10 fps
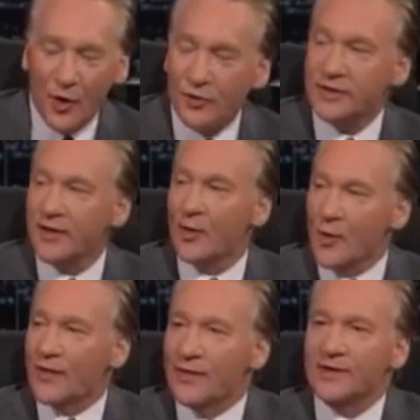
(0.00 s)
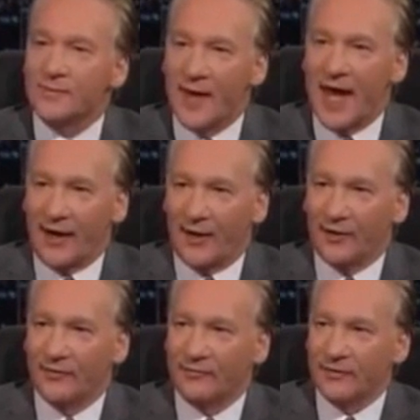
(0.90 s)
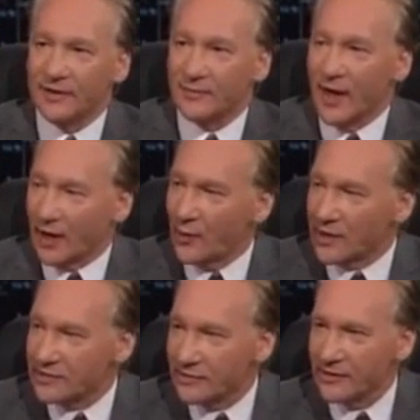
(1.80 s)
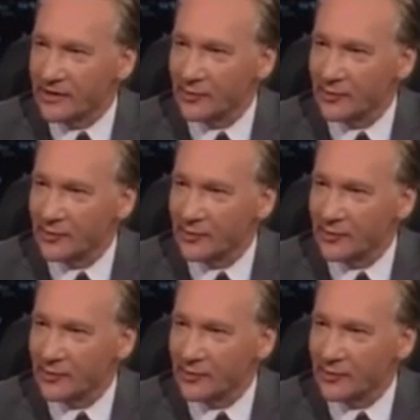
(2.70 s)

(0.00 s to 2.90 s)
who's going to win this battle is my question to